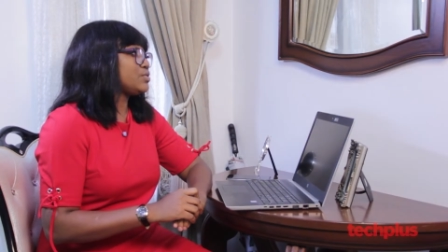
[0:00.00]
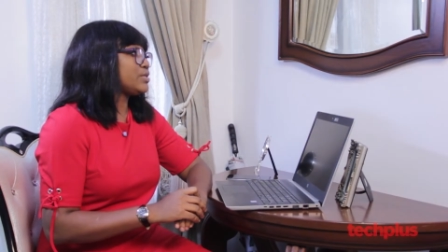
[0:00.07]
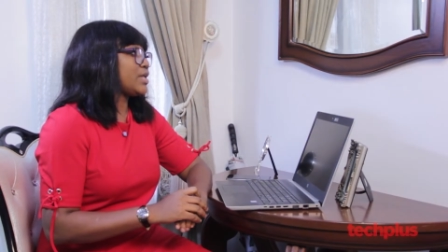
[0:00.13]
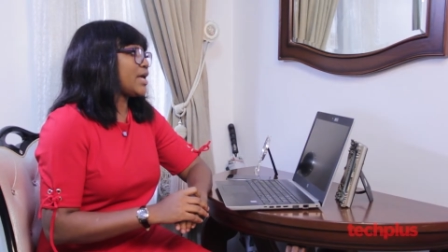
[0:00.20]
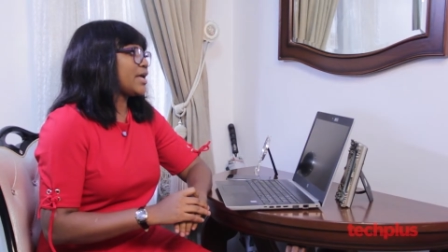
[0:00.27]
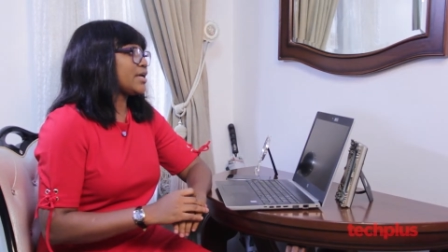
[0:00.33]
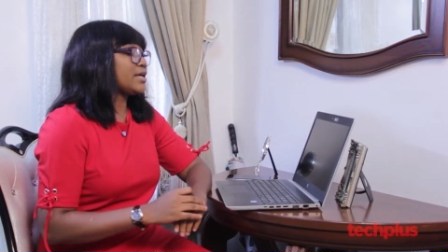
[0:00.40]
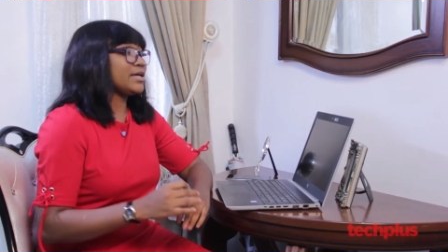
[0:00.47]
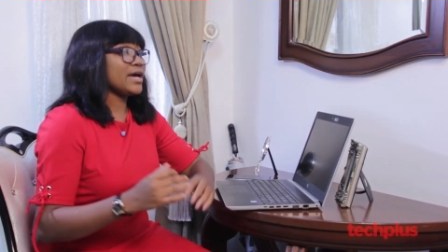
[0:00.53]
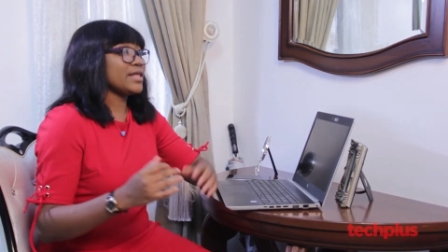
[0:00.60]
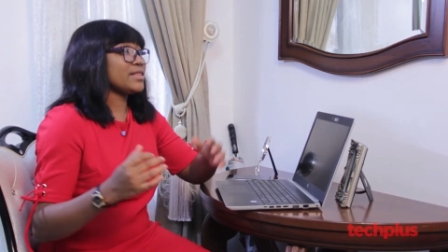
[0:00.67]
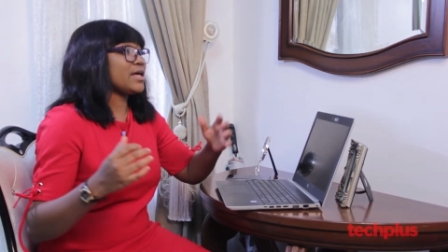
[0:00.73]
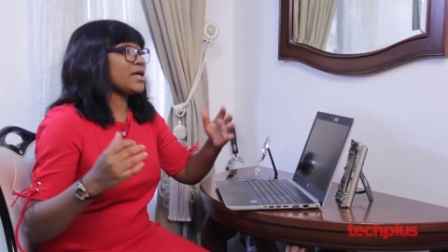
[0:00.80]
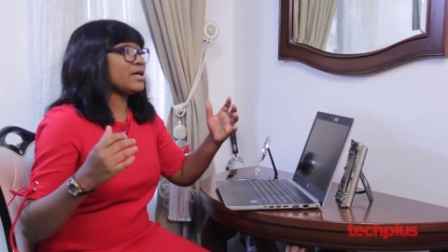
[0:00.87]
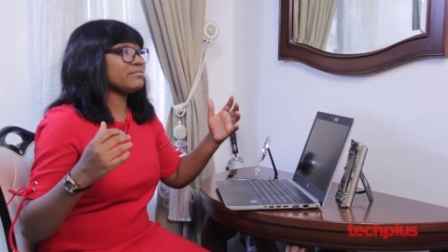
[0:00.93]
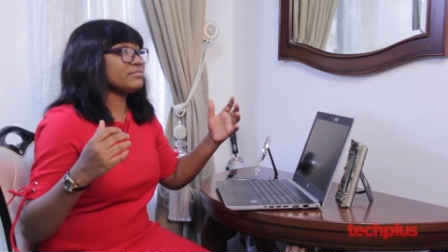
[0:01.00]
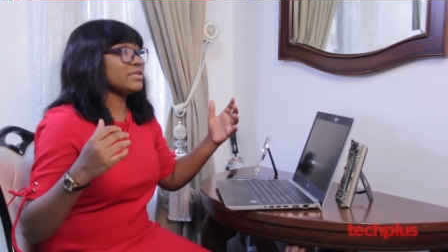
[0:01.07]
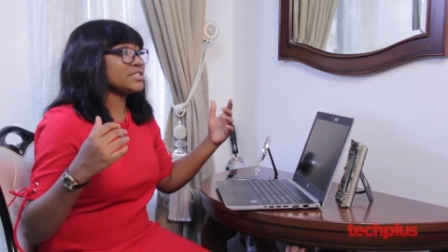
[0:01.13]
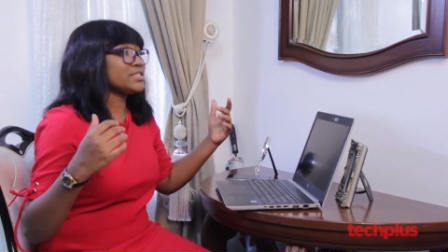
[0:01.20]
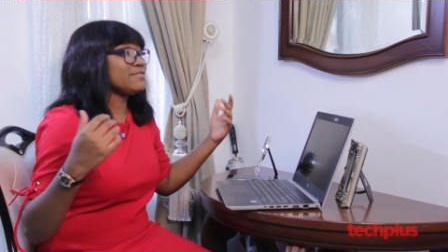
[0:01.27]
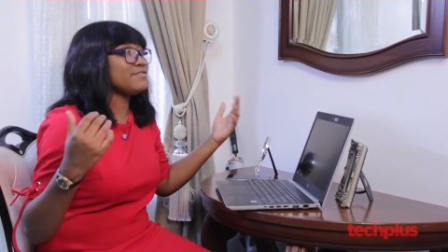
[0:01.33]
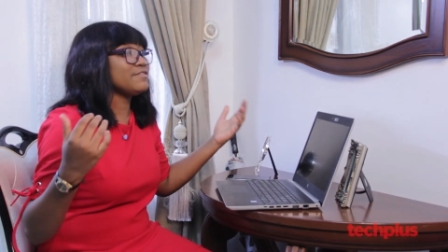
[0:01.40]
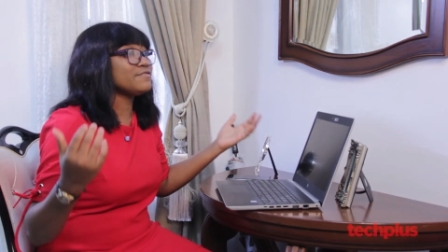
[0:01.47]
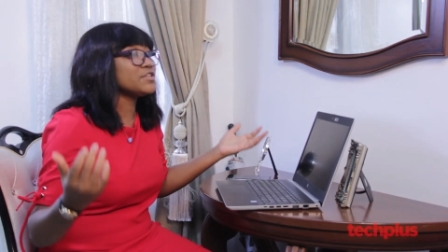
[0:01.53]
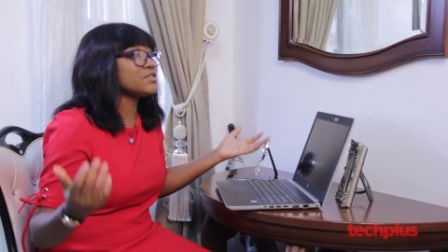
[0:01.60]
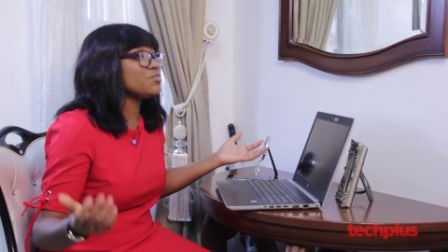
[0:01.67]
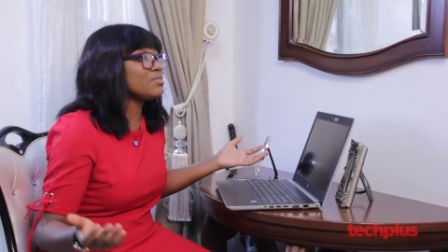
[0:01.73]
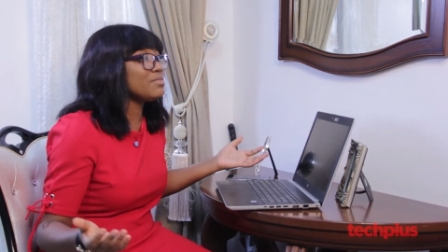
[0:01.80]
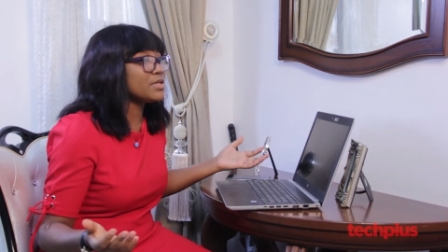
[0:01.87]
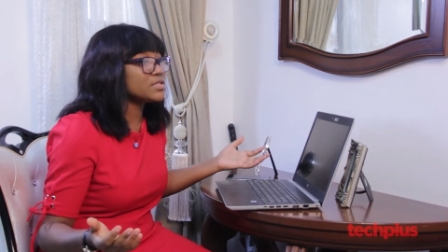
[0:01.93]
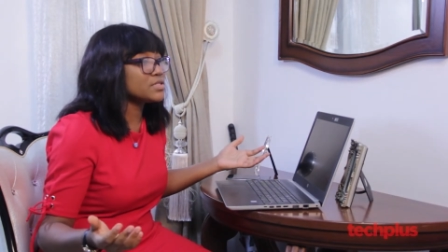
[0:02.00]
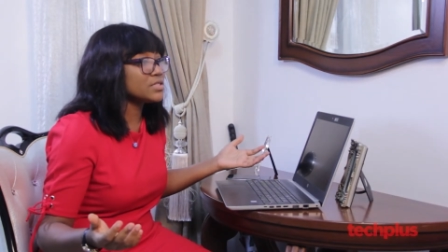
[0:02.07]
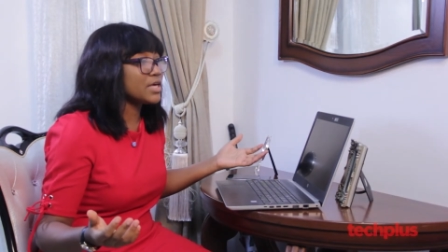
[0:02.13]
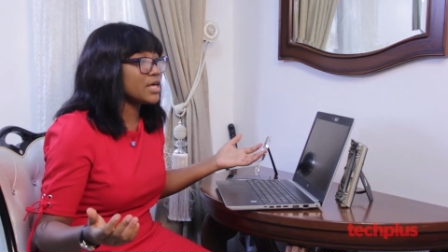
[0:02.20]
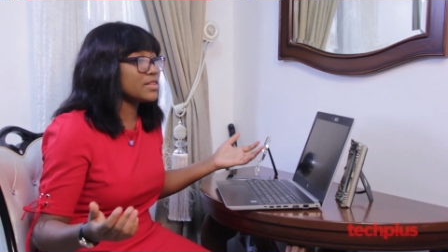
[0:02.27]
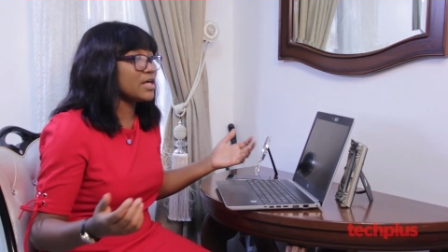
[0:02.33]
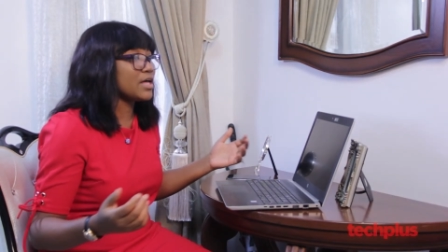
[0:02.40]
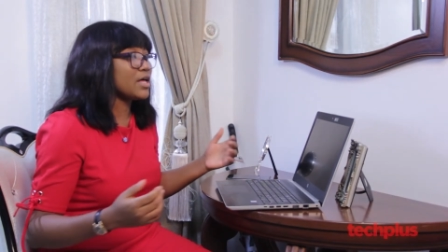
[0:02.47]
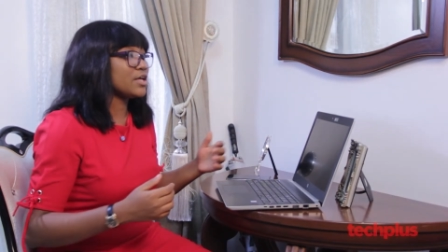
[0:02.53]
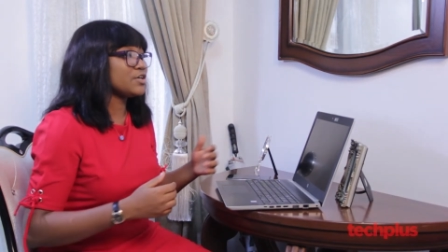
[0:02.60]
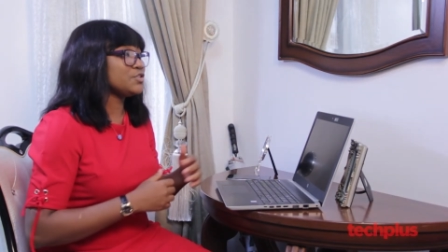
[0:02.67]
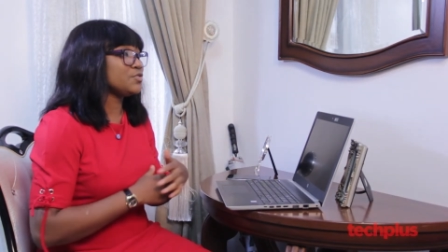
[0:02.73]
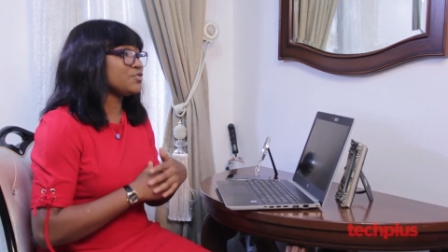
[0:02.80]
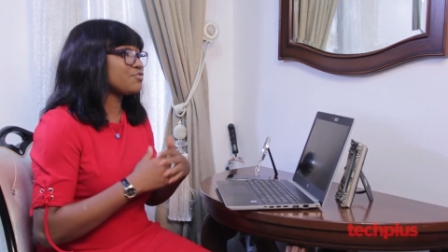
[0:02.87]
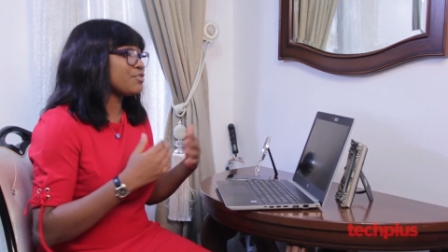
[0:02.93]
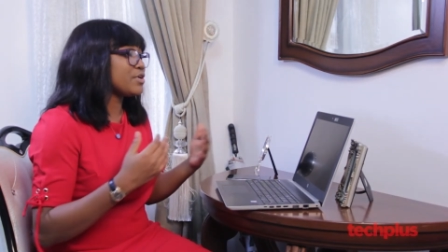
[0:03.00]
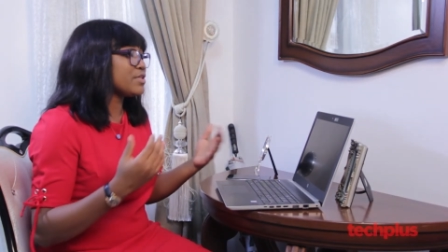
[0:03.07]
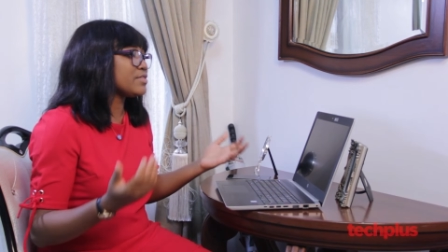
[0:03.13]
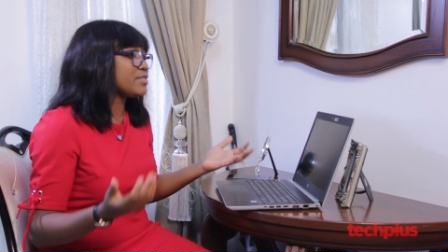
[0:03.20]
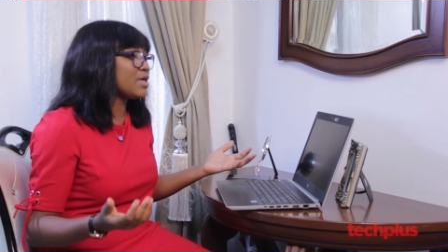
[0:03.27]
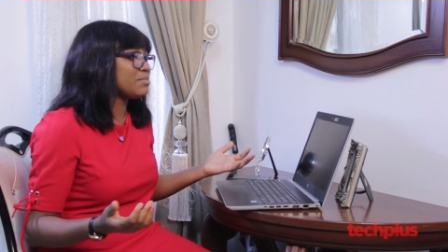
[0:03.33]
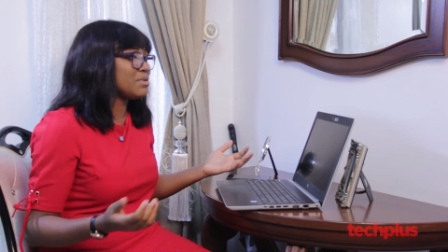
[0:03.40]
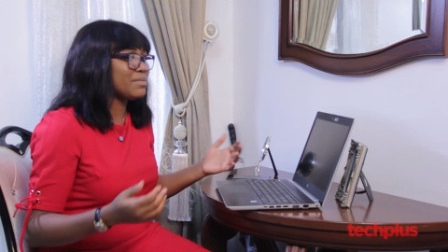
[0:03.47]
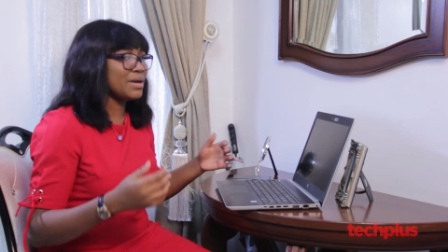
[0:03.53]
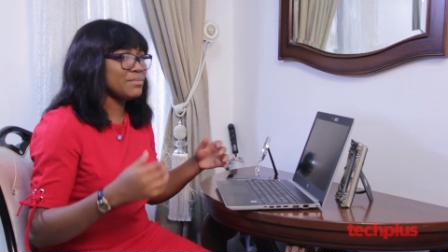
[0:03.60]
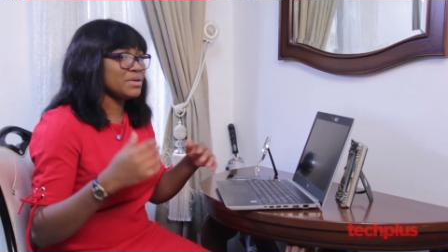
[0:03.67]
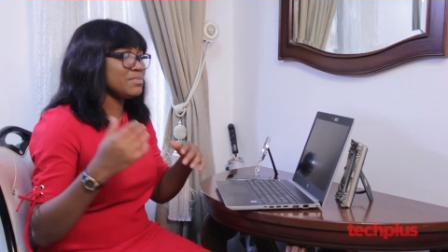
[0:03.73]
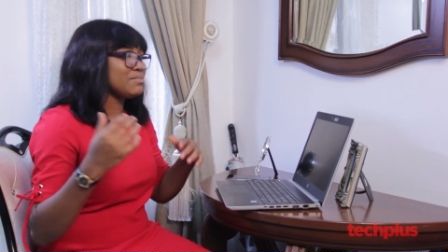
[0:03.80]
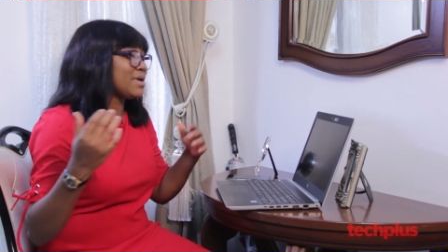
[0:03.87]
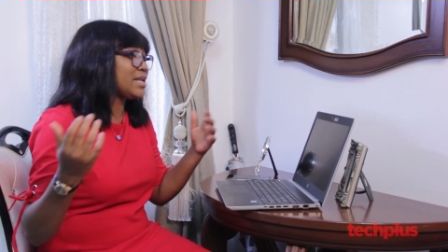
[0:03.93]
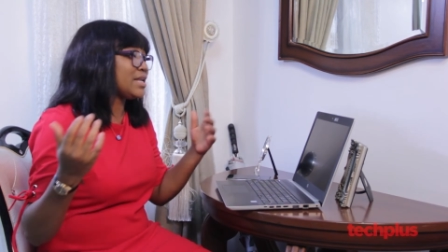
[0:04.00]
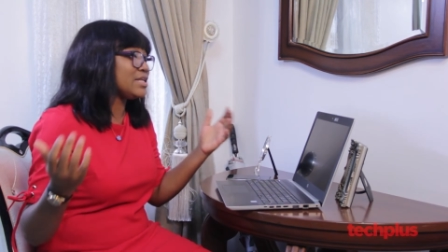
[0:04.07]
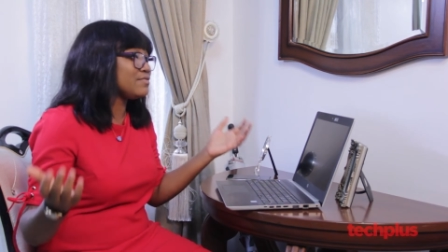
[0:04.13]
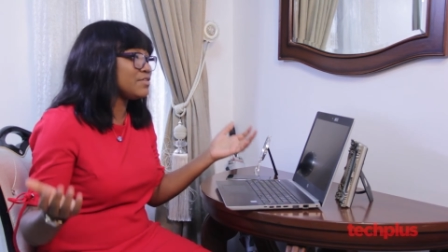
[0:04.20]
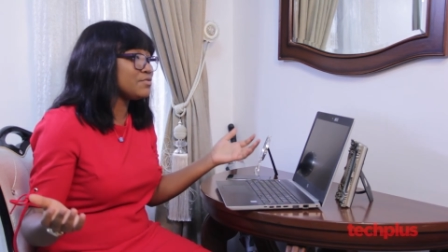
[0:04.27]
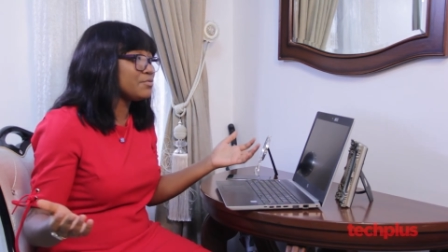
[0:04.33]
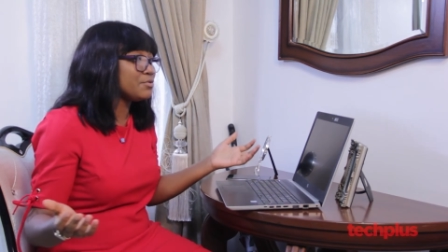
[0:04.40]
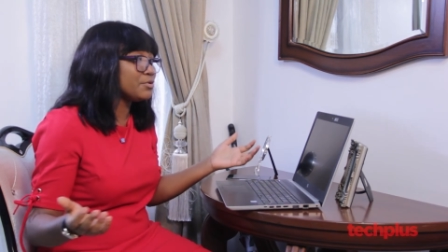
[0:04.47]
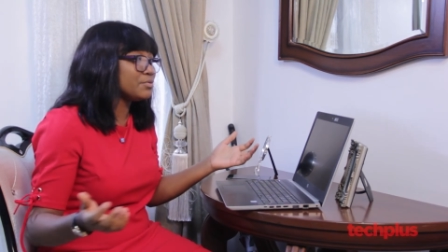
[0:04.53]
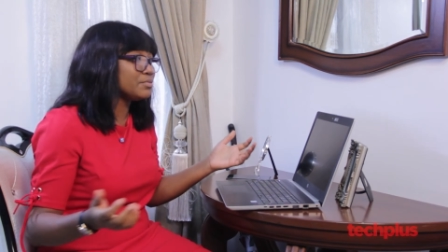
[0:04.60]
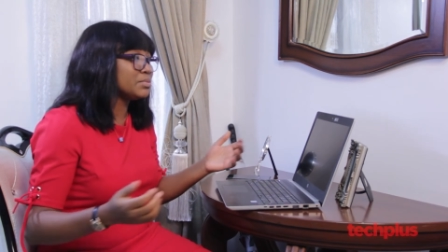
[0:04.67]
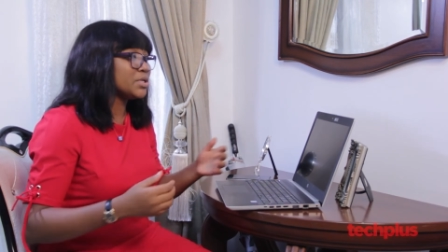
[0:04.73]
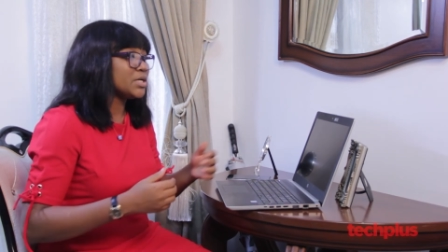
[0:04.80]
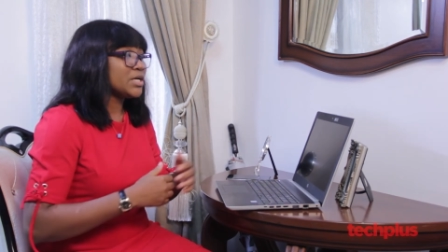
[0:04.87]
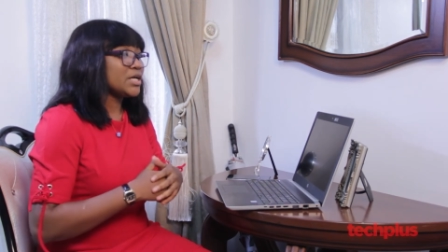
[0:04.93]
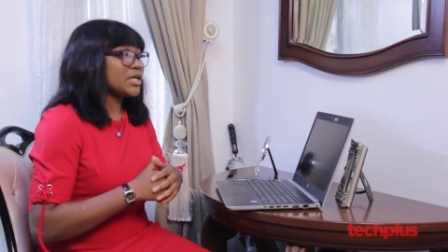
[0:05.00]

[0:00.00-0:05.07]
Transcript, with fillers: to like gather, let's say 15 women together, you know, train them in my, in my living room